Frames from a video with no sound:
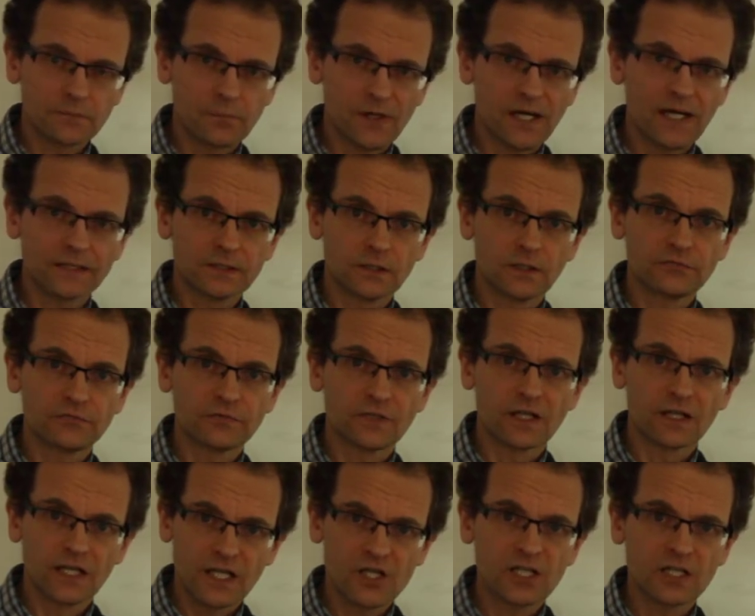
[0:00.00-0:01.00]
part of
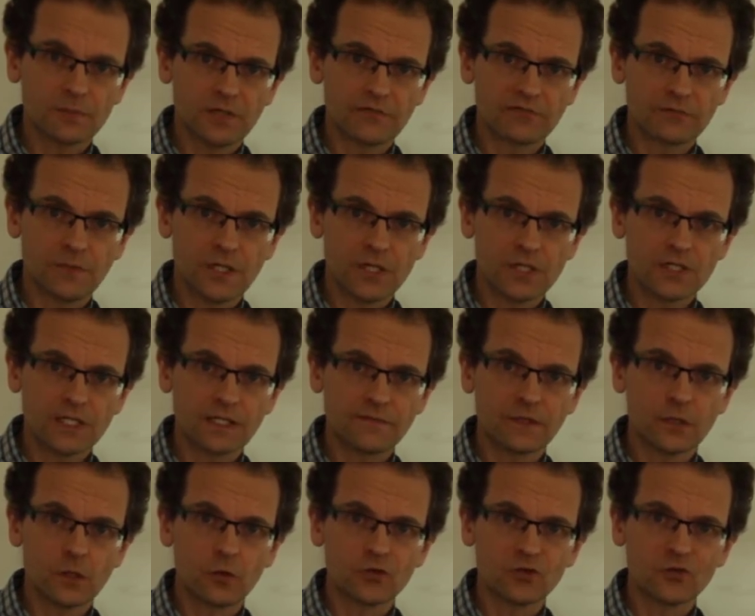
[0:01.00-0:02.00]
relationship information that
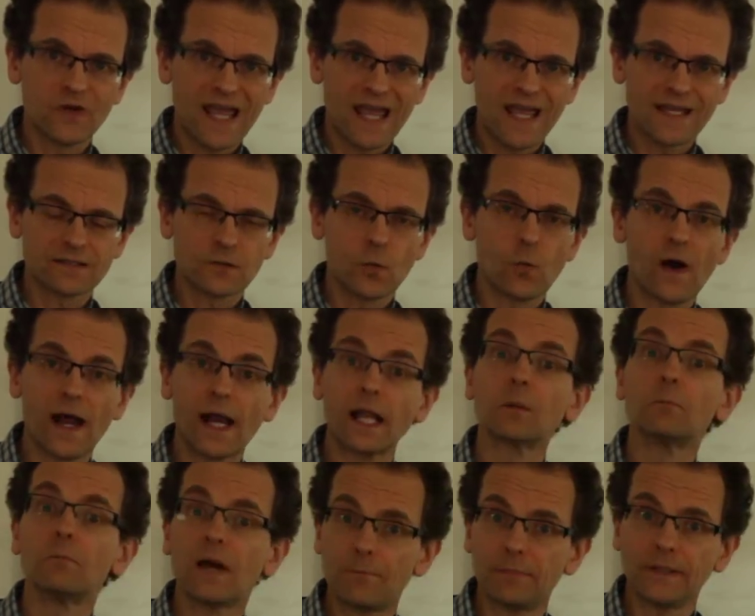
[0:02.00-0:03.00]
we're going to add
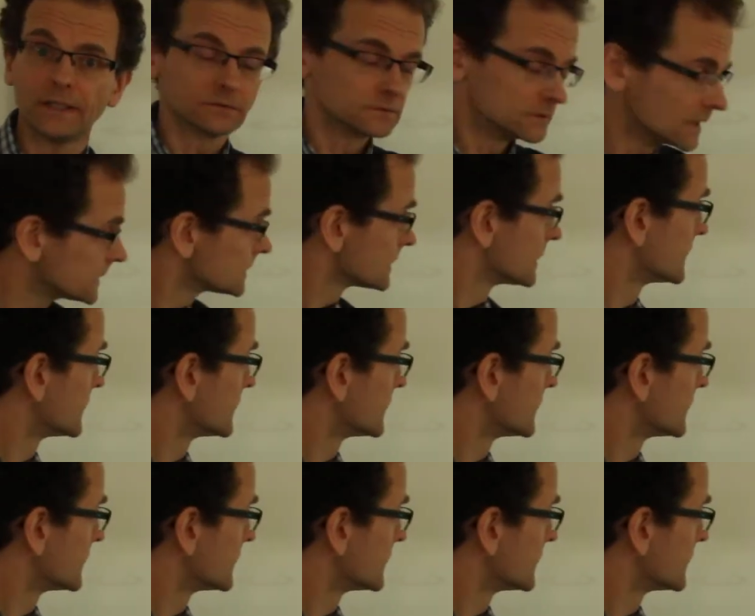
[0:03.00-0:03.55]
while mapping, right?